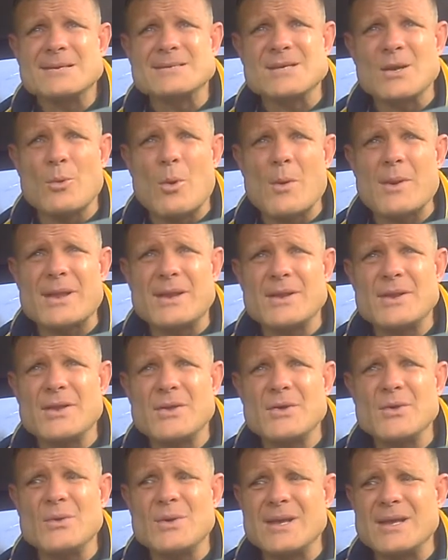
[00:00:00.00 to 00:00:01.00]
So what we can
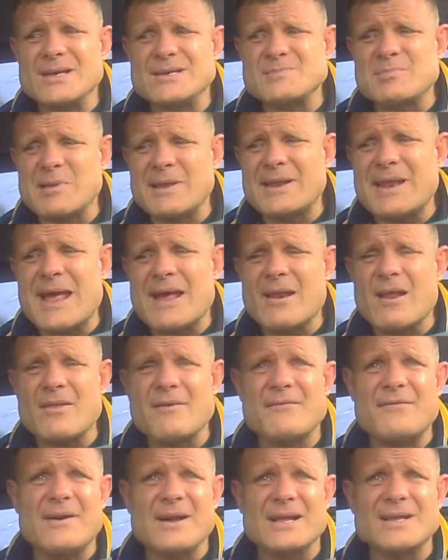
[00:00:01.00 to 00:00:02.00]
do is blend out all
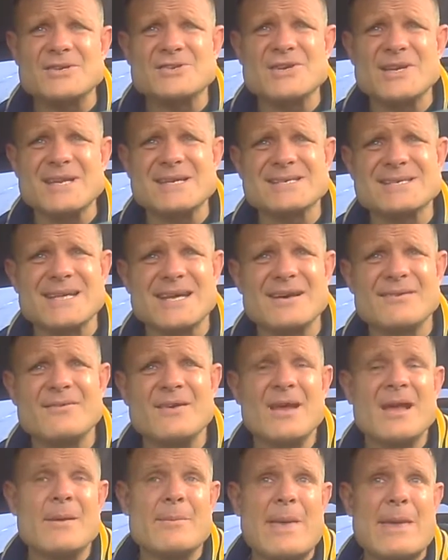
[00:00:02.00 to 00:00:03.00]
the fucking shitty stuff,
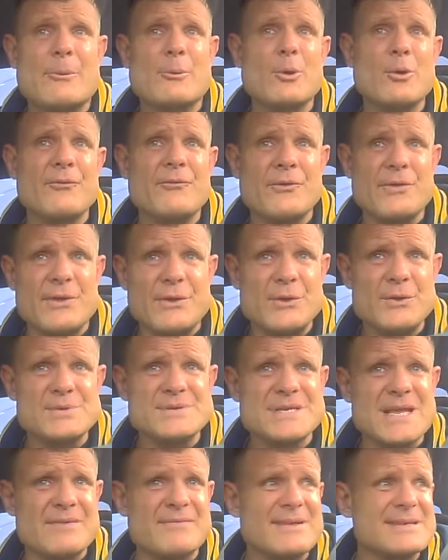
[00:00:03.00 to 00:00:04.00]
make room for the new
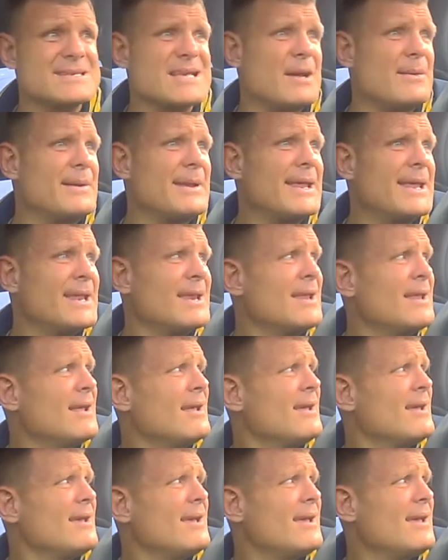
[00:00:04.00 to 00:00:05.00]
stuff that's coming in,
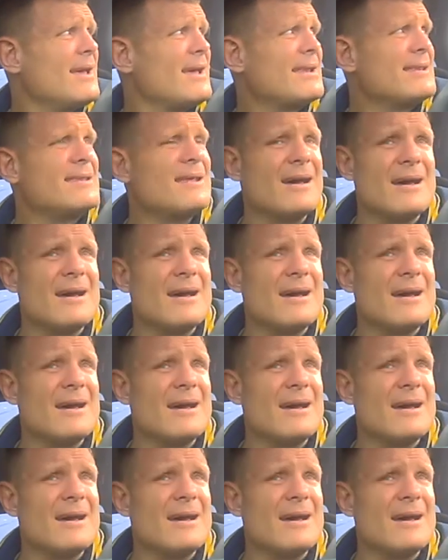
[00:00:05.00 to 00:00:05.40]
and